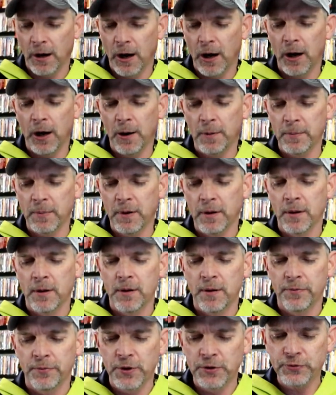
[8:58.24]
Um,
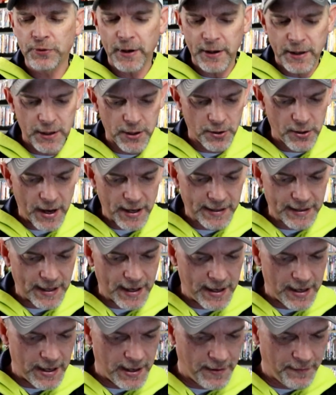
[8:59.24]
this right here I
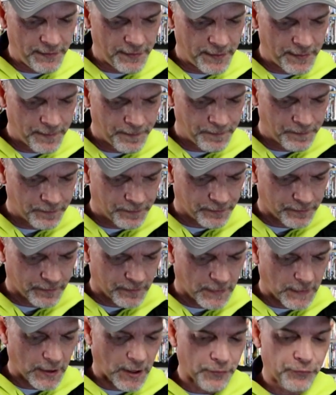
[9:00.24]
gave
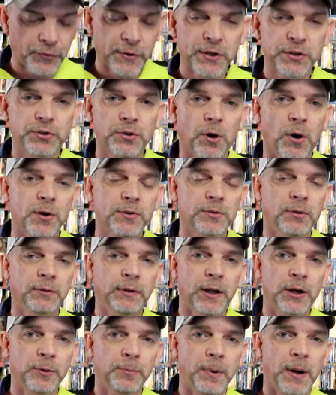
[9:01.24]
three stars on
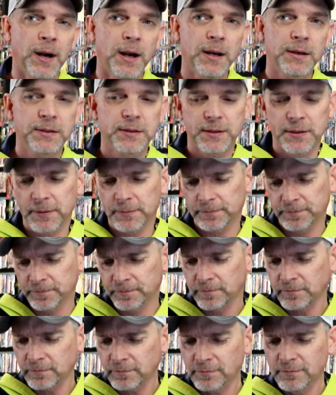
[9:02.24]
Letterboxd.
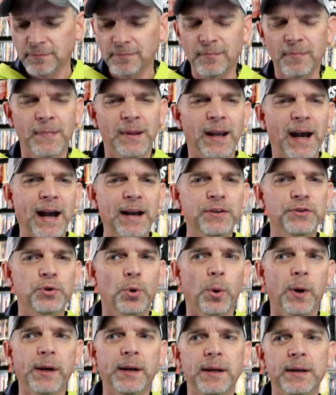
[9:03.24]
I
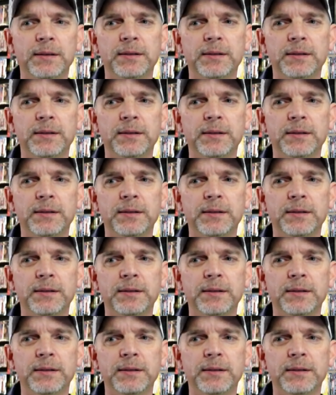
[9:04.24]
enjoyed